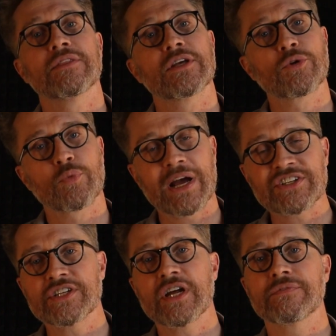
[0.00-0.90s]
The
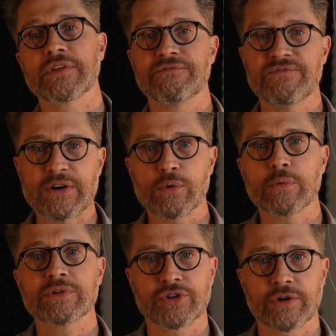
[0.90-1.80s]
direction of the Federal
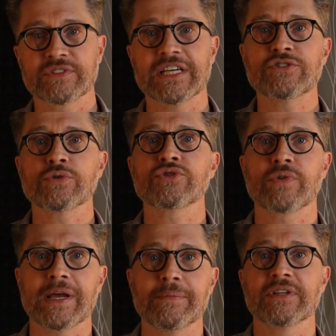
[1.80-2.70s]
Reserve's interest
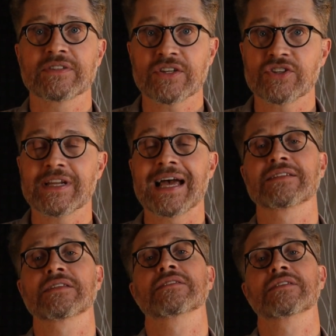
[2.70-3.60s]
rate decision
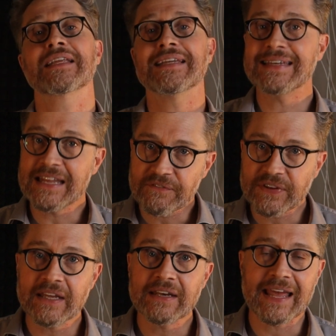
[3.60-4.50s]
has a
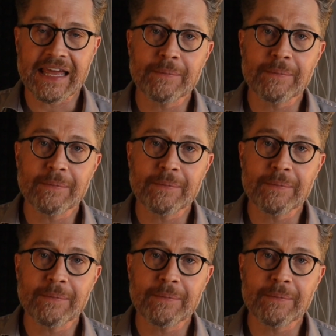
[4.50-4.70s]
significant